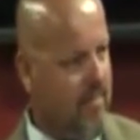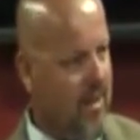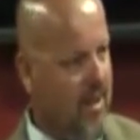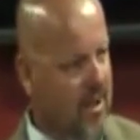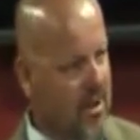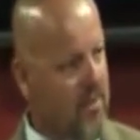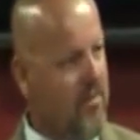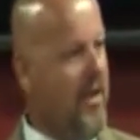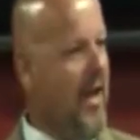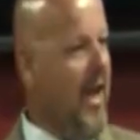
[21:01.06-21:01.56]

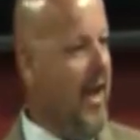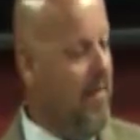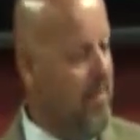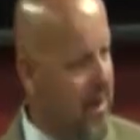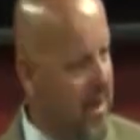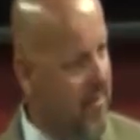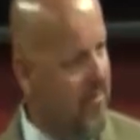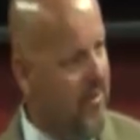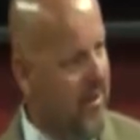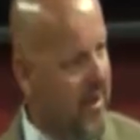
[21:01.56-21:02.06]
You can
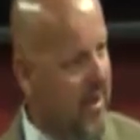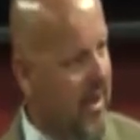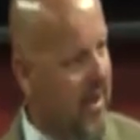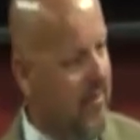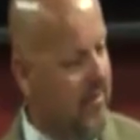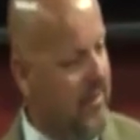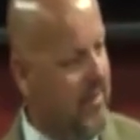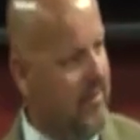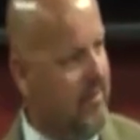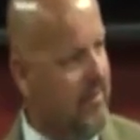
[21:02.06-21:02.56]
be
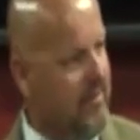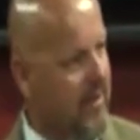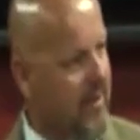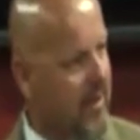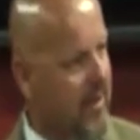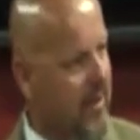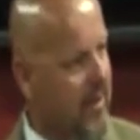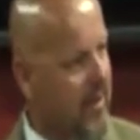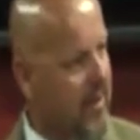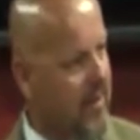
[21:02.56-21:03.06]
forgiven.
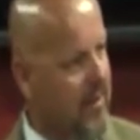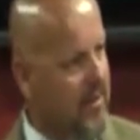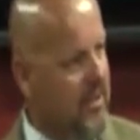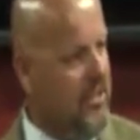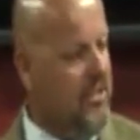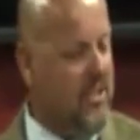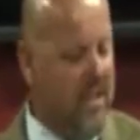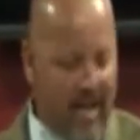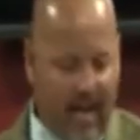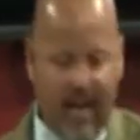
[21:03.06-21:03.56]

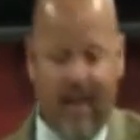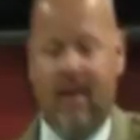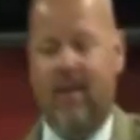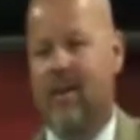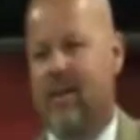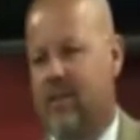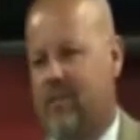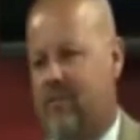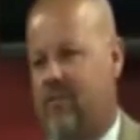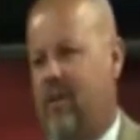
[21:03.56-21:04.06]
The
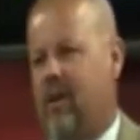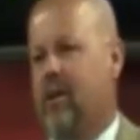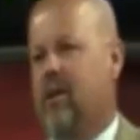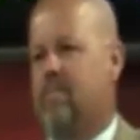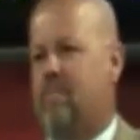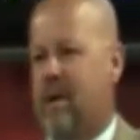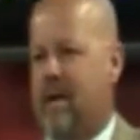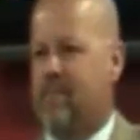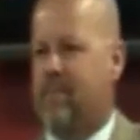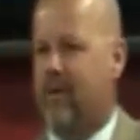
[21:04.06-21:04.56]
jail is full
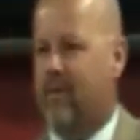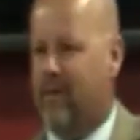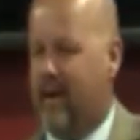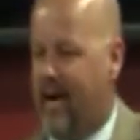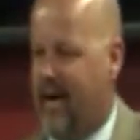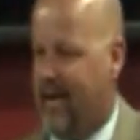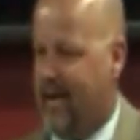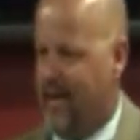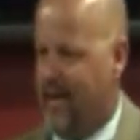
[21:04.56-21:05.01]
of people right